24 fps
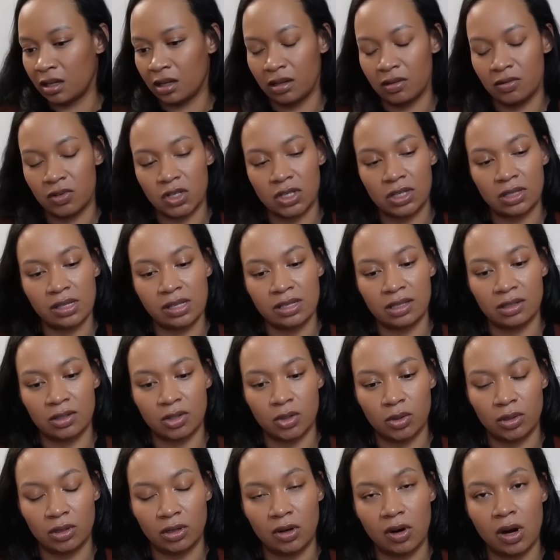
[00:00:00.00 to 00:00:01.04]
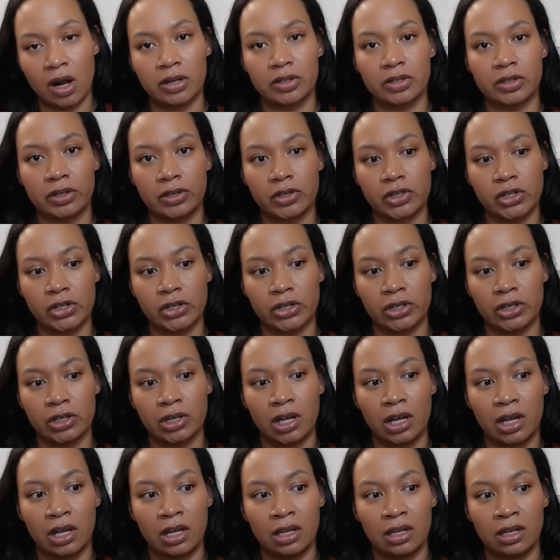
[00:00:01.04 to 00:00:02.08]
just listened to a cross stitcher
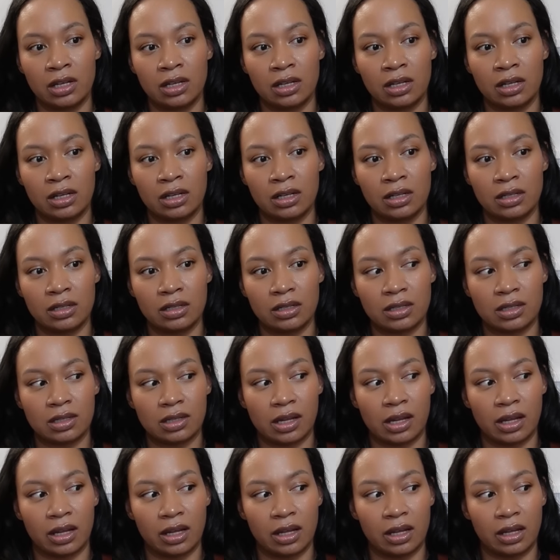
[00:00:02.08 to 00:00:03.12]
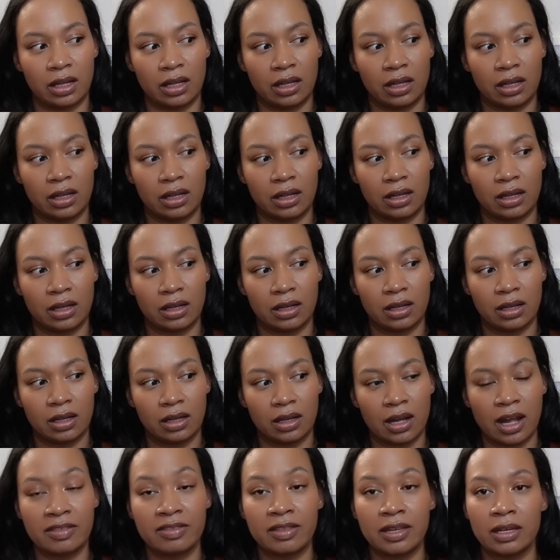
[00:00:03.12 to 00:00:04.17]
say,
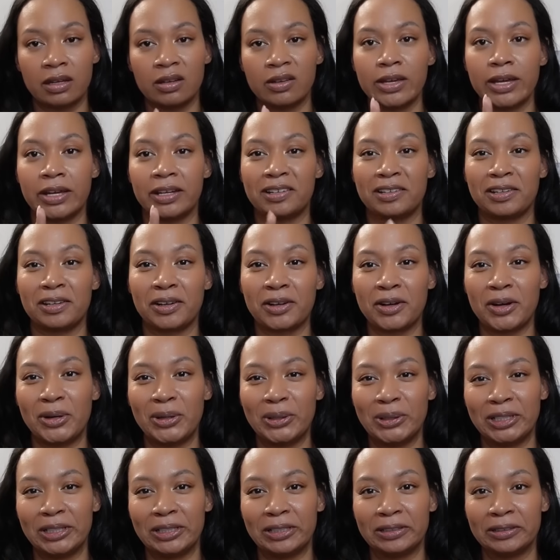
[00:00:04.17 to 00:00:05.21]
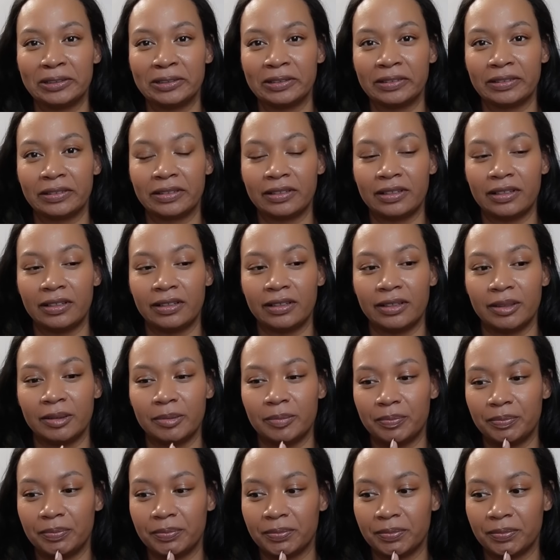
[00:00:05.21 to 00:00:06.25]
I think, yeah, Nicola,
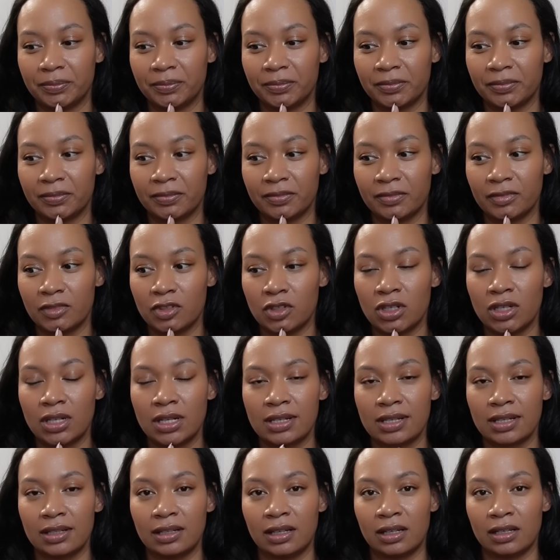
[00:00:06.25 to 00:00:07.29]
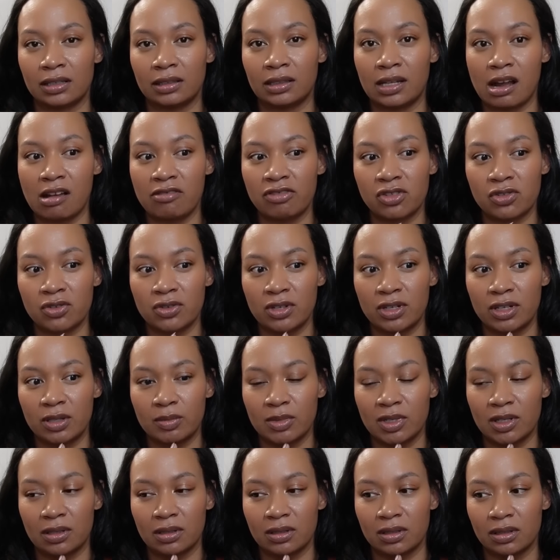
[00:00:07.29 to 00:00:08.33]
she does a lot of live streams
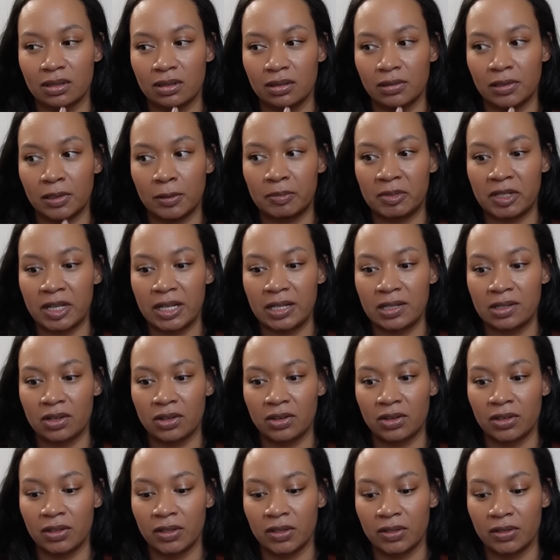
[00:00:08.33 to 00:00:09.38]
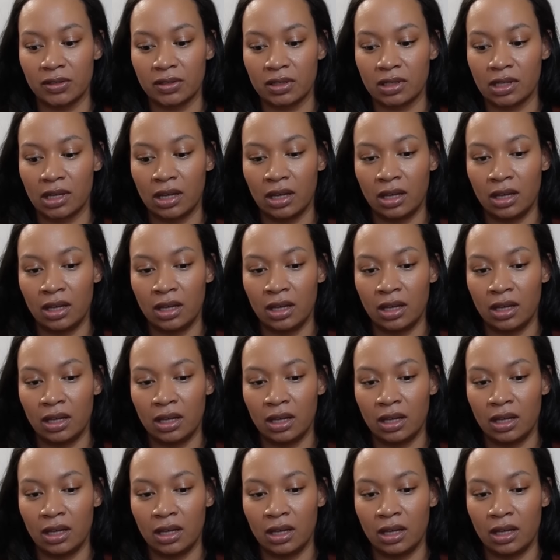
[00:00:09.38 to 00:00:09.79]
and updates on hers.